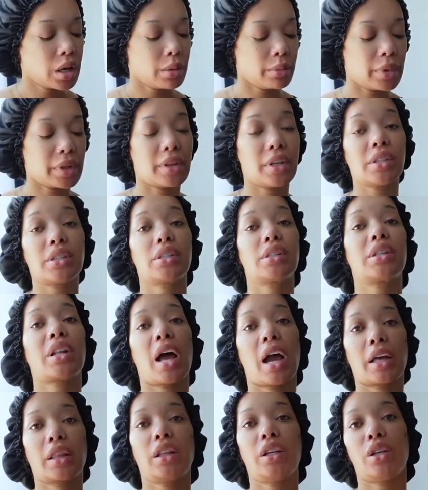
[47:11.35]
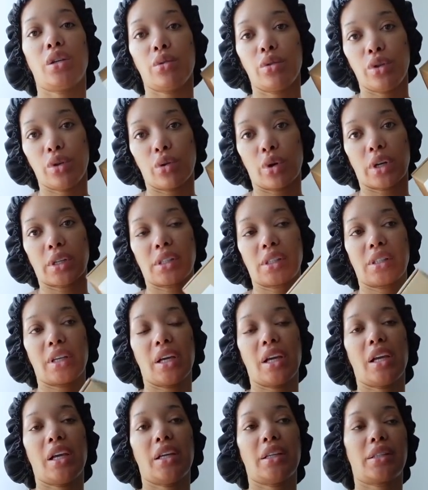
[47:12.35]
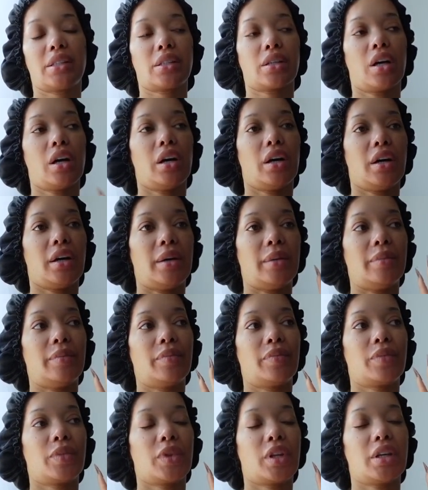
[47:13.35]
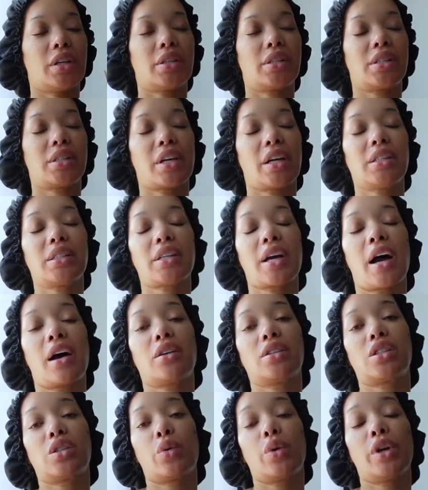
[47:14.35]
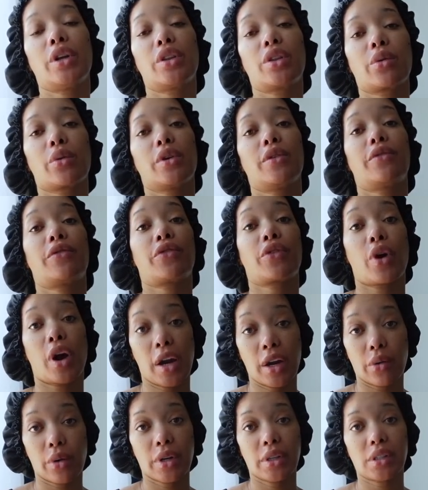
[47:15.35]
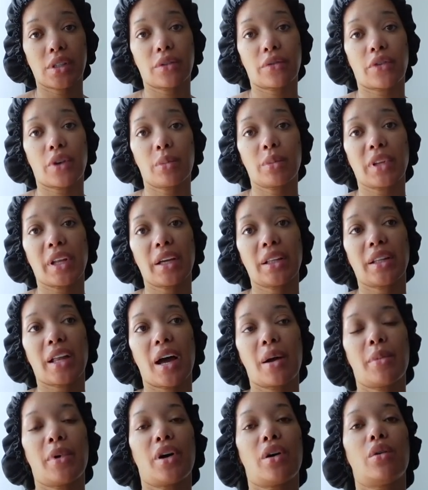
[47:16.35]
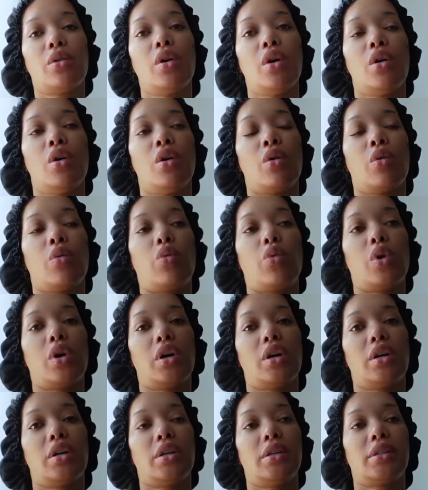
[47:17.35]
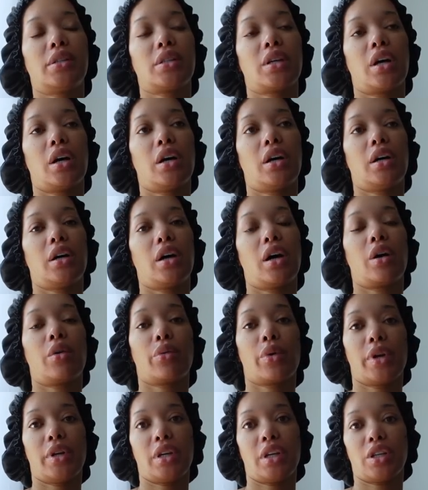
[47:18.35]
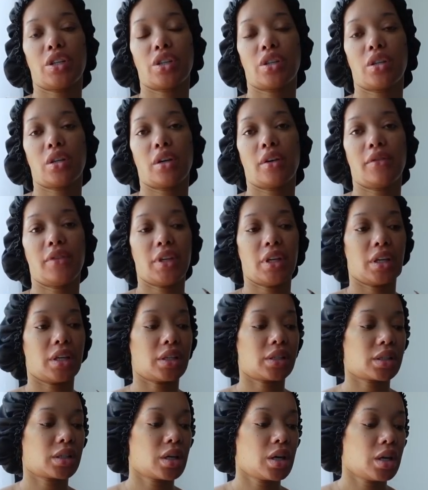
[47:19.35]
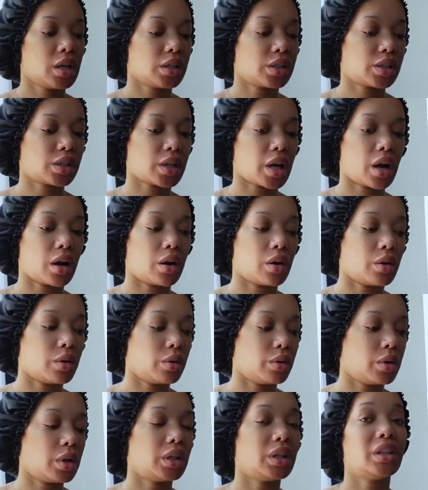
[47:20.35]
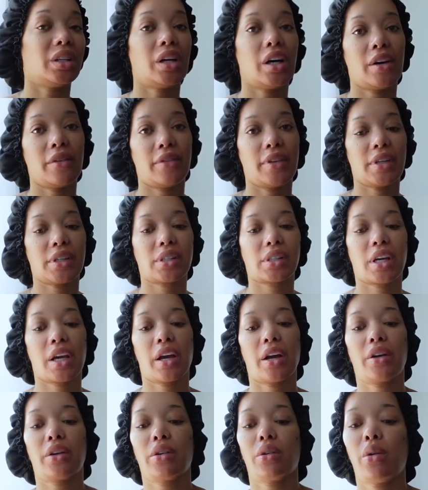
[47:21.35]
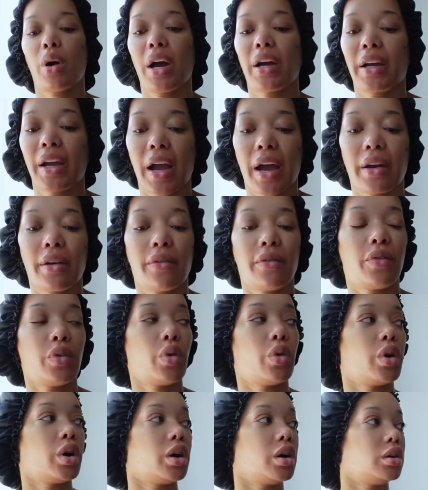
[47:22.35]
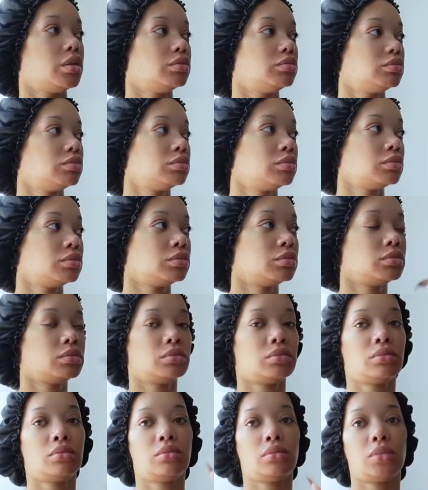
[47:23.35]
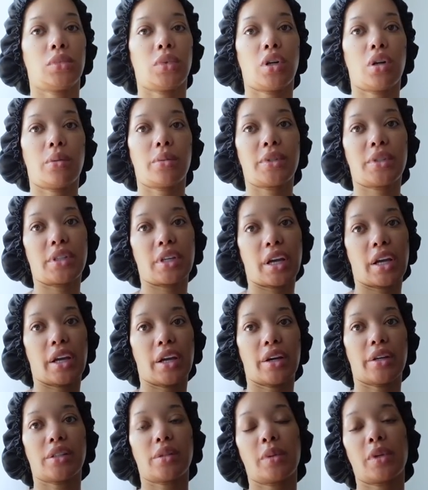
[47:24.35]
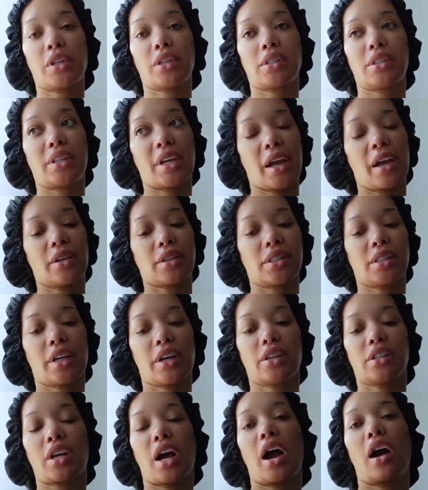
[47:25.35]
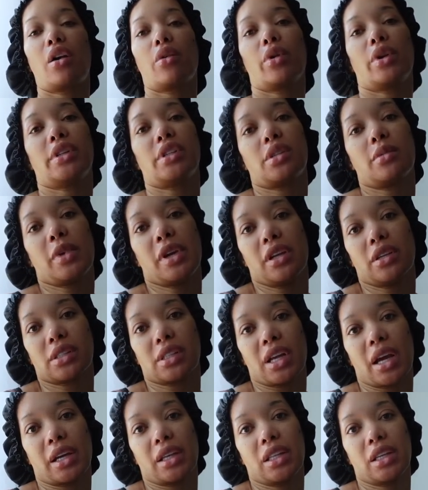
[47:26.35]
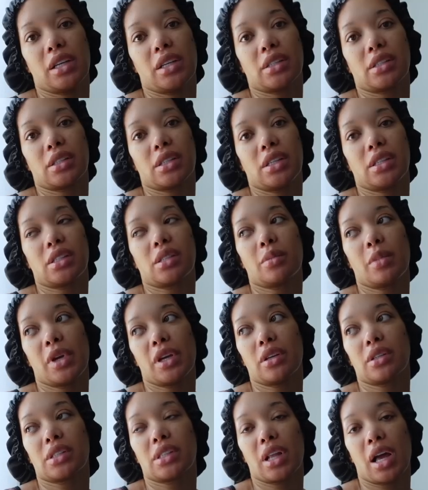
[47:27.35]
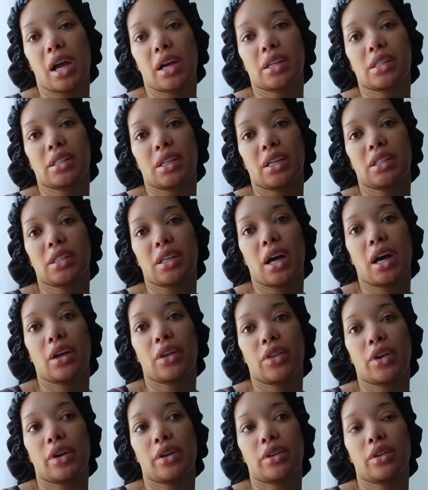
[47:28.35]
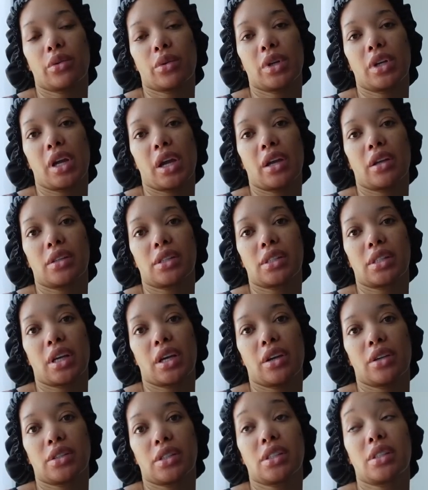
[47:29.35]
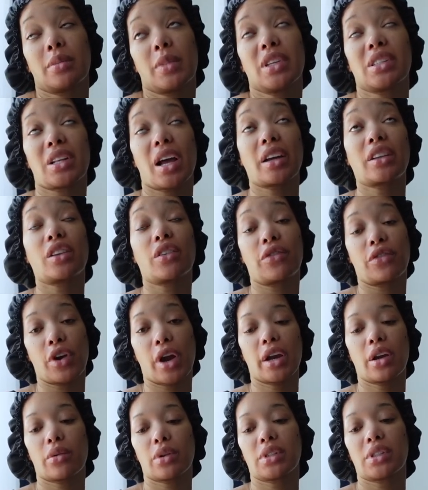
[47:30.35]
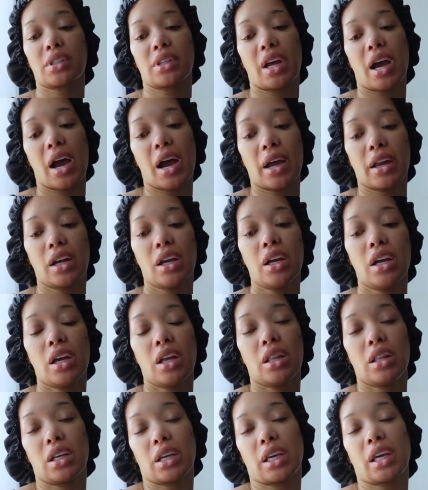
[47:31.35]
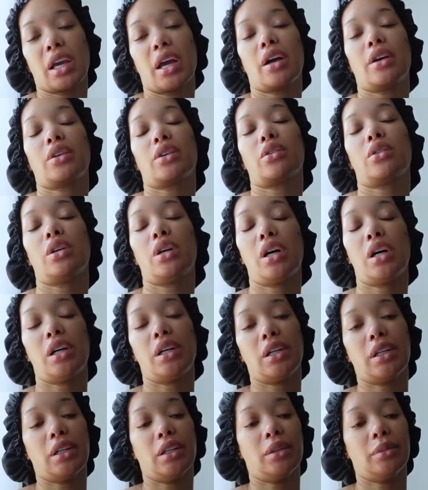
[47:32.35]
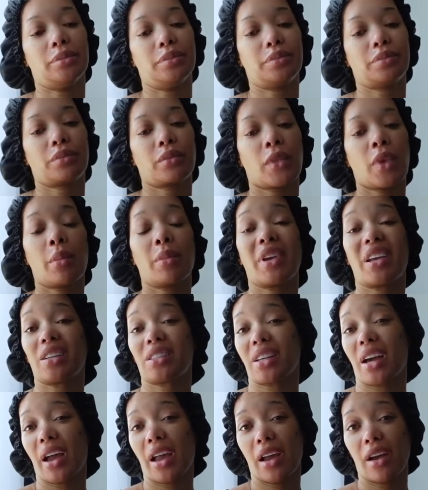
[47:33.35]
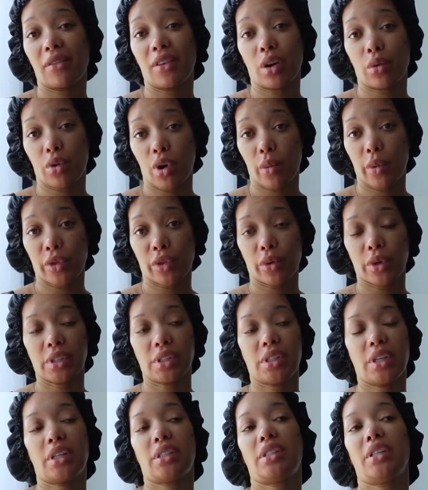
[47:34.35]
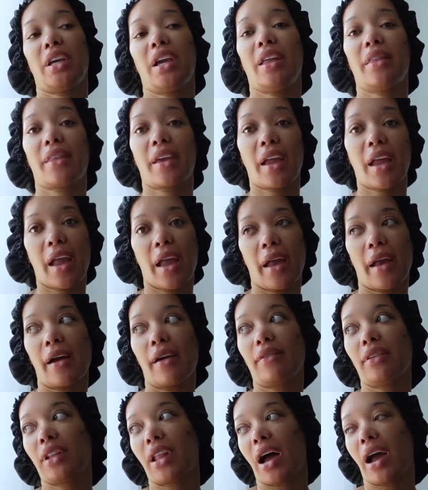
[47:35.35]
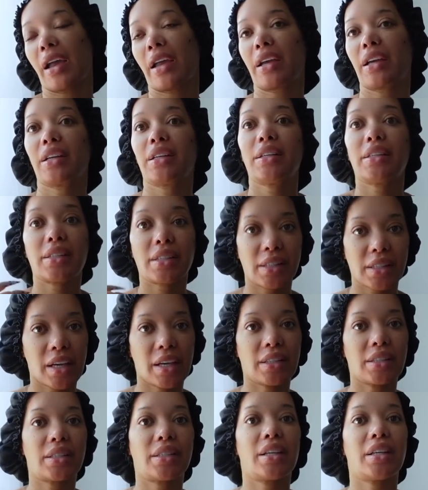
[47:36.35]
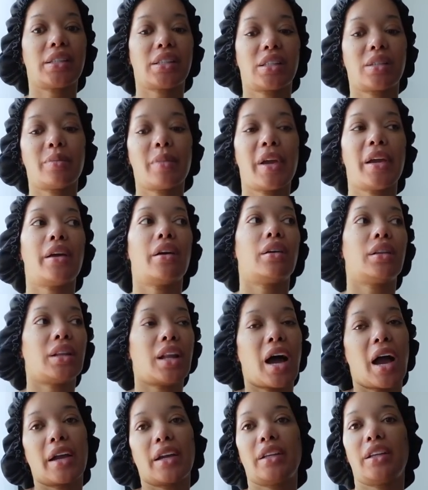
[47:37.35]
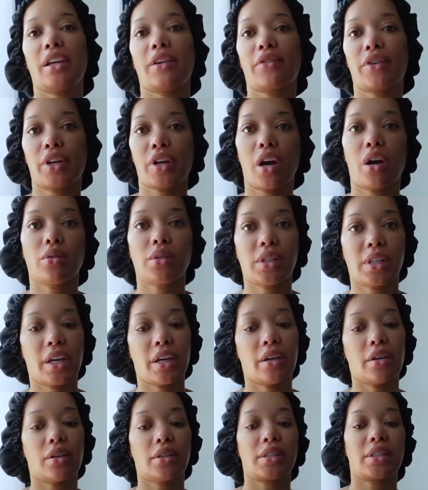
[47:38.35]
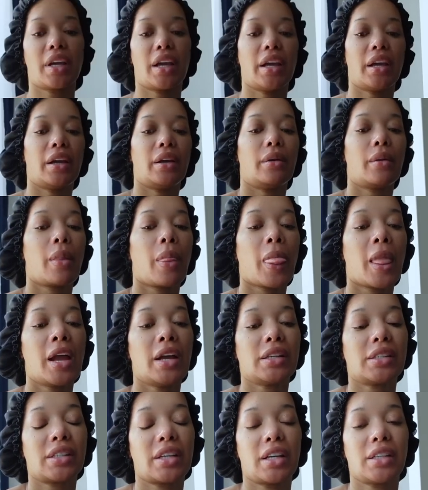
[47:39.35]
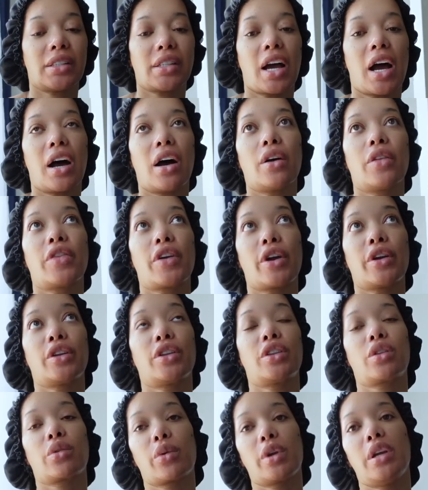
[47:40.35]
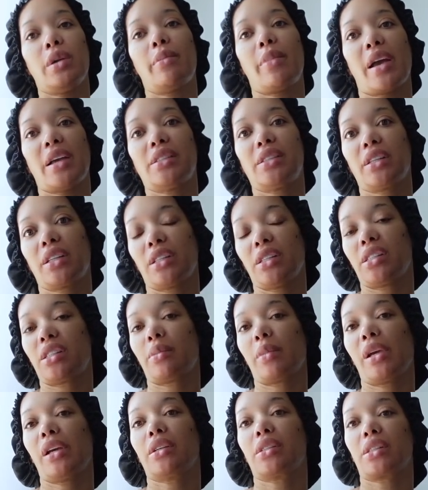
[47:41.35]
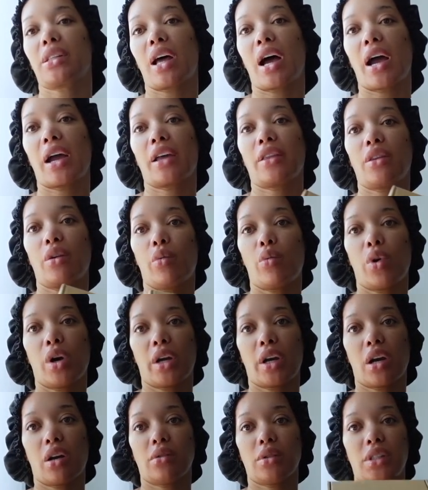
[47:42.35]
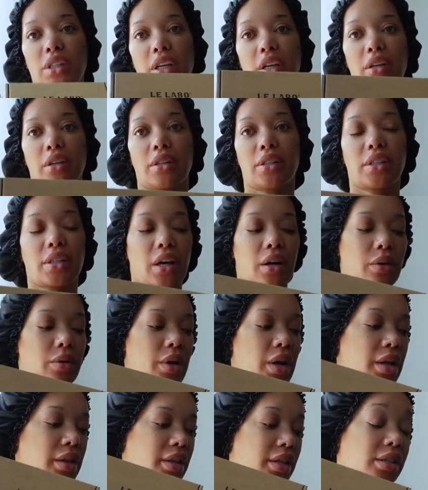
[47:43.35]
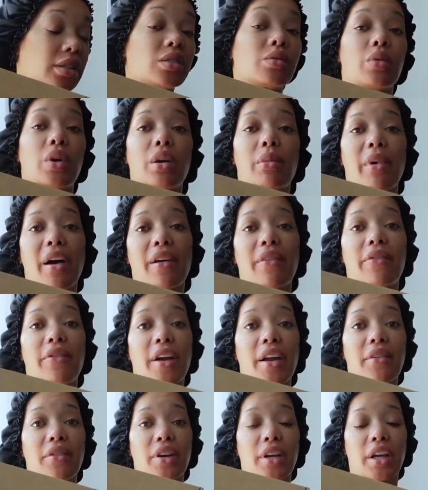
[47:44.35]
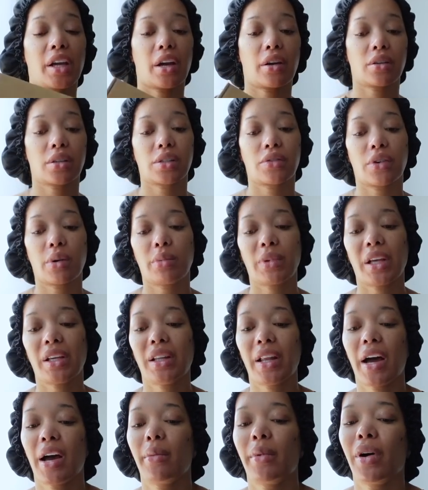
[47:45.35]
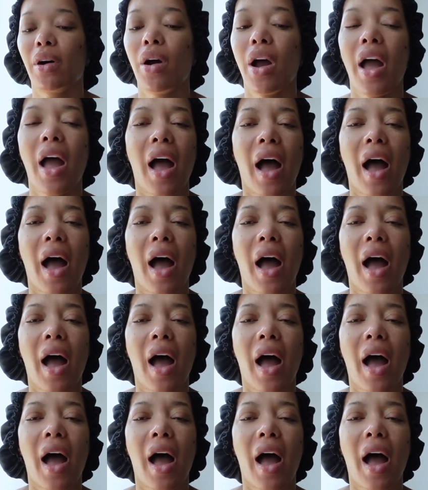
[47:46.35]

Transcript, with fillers: But this is like the New York scent. It's um the Santal twenty-three fragrance from Le Labo was uh, a rendition of this. So love this candle. I got it for upstairs because downstairs already smells like this. It smells like Santal thirty-three downstairs. It smells like the fragrance, not the candle. Um, because I have Aroma three sixty and they have like scents that smell like different hotels, and Santal thirty-three basically smells like the one hotel. So this is one of my favorite candles from Le Labo.